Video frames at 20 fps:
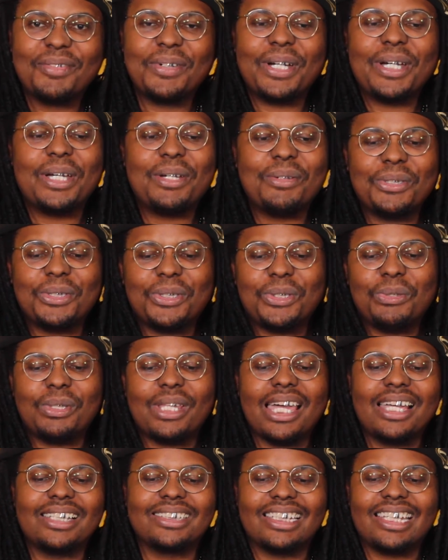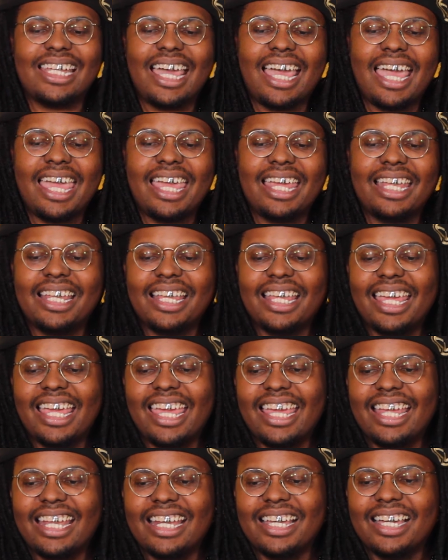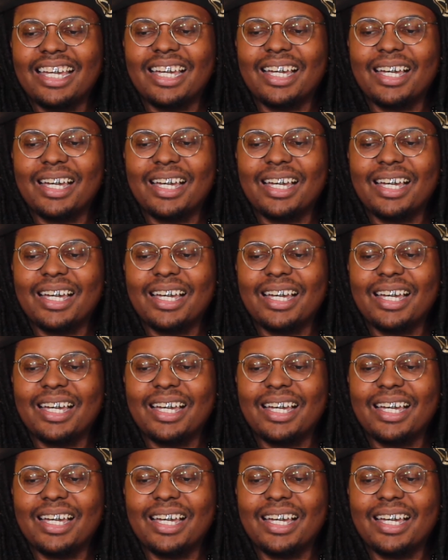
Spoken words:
but it was 2009, and